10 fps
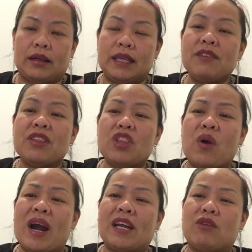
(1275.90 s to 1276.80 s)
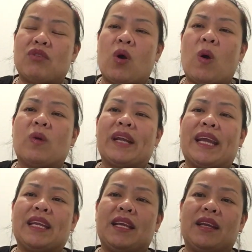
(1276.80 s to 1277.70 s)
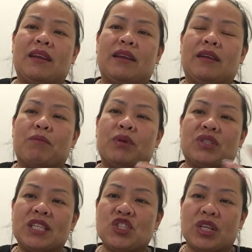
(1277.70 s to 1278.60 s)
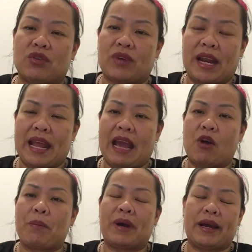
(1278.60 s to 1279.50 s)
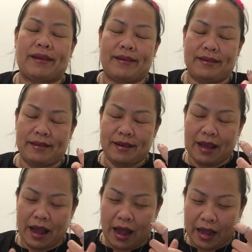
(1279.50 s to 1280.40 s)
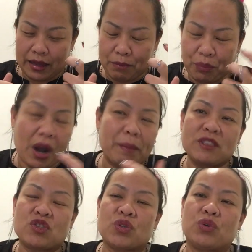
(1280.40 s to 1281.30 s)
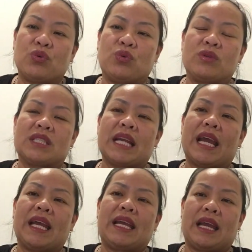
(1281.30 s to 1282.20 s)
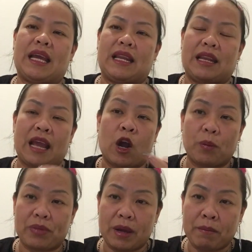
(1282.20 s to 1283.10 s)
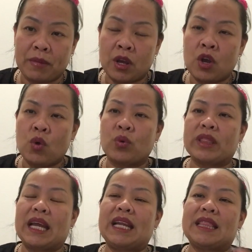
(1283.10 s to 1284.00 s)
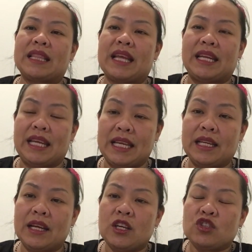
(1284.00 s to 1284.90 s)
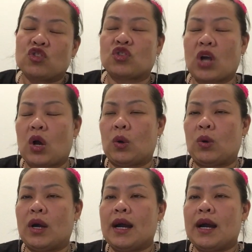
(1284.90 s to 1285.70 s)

even though I don't hold any position right now, but I promise to stay and help them with anything they need. So